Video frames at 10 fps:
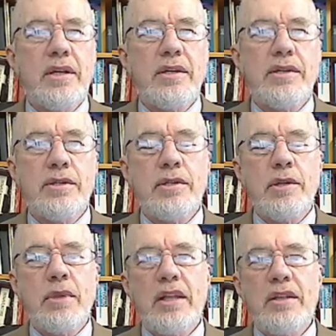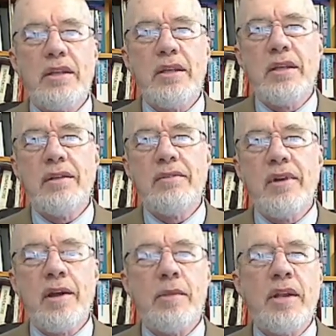concern about the
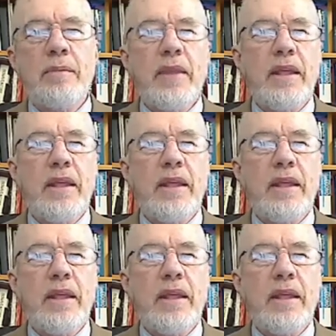environment